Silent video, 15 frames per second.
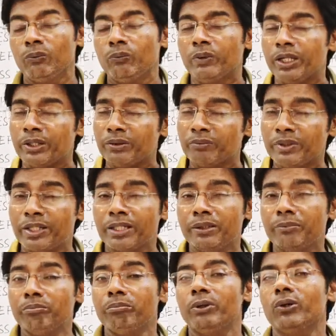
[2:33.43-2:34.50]
Very, very
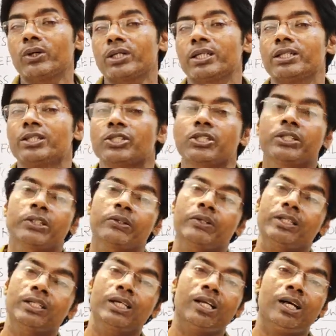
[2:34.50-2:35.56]
important year
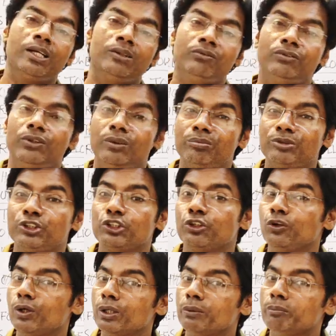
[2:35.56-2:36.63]
in the life of
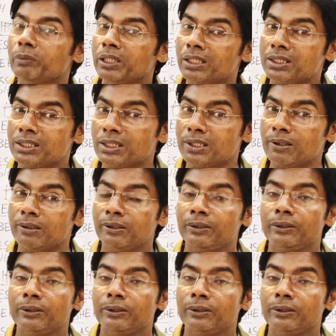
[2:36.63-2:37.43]
John Milton.